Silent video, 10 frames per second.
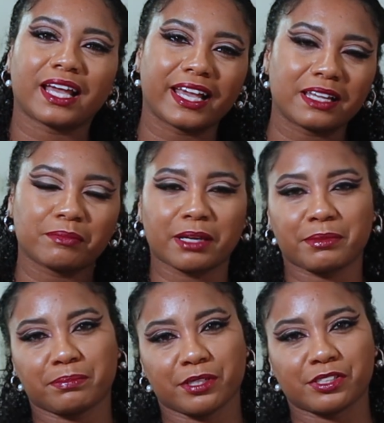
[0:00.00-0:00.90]
8 might
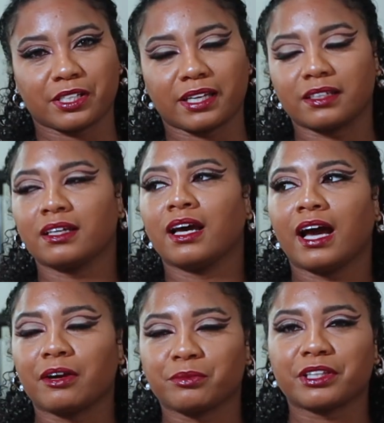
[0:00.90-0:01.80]
be pushing it.
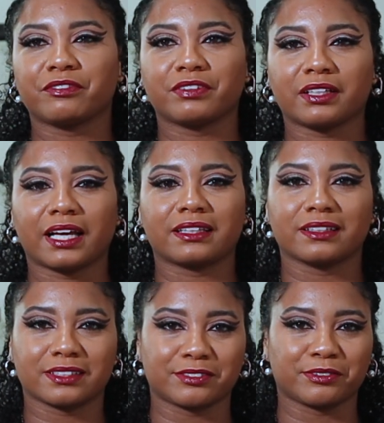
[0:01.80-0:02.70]
I really feel like
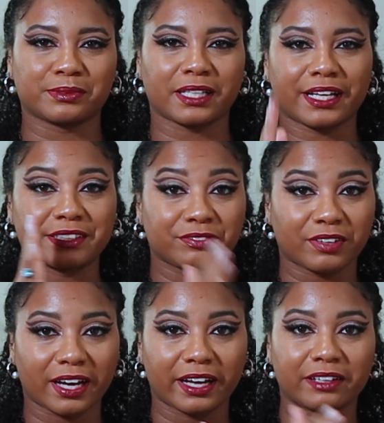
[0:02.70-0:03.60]
this is from size
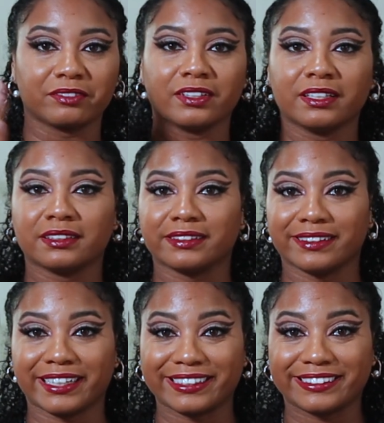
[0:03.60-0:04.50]
5 to
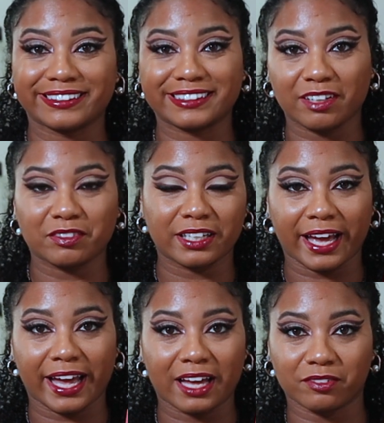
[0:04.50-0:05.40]
like
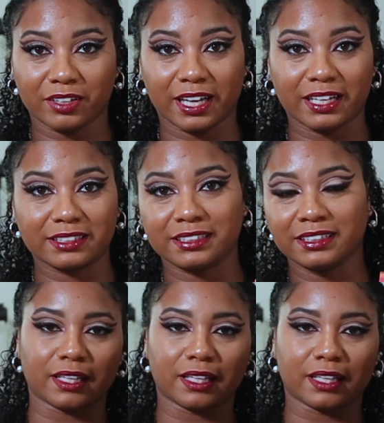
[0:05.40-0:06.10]
7.5, 8.